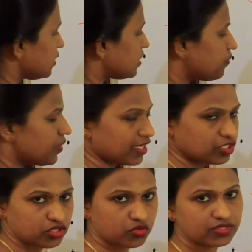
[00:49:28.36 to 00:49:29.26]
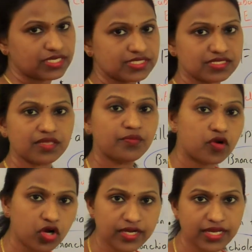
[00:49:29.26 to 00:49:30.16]
in the bronchiole, that is in the
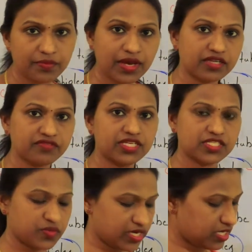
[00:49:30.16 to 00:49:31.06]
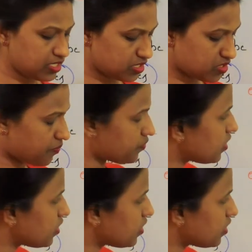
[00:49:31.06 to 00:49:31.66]
bronchi part of the respiratory system.